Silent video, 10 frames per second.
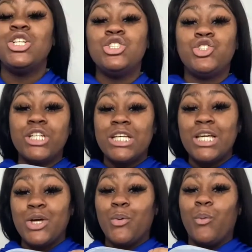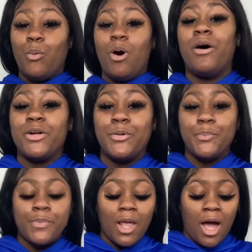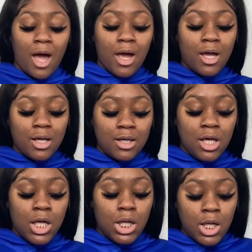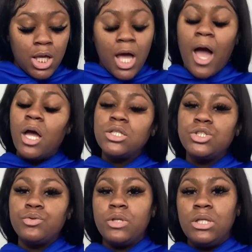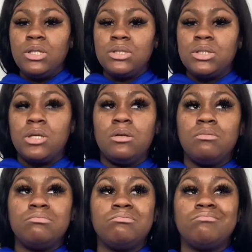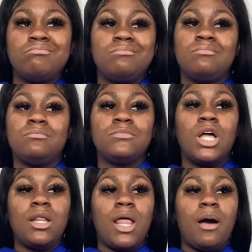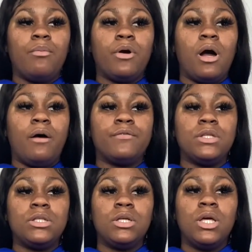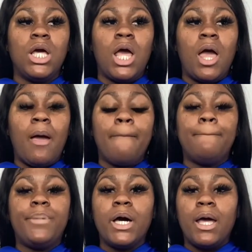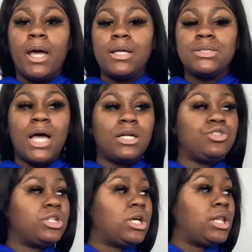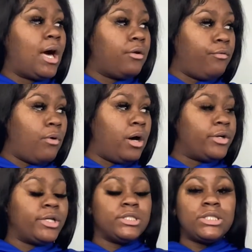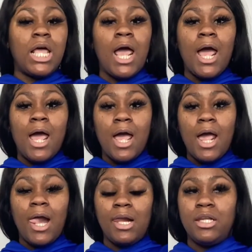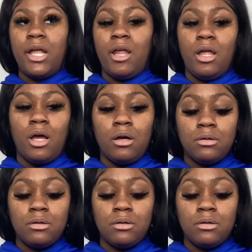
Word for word: Drinking water. I, I do these a lot more often, but I drink a lot of waters and maybe